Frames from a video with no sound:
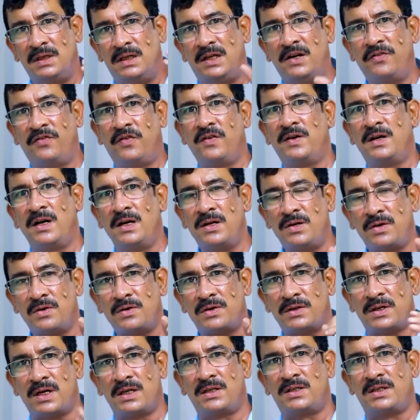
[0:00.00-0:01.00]
difficult to
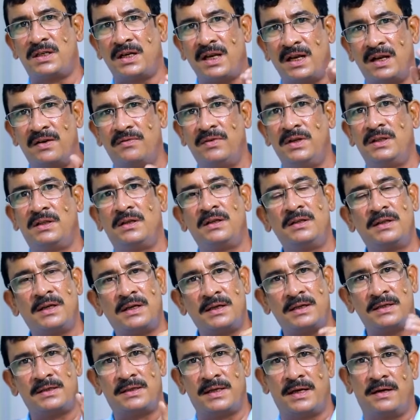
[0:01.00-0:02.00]
trust everything
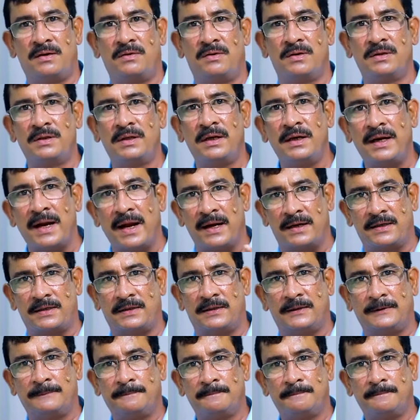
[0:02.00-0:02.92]
that is there on the net.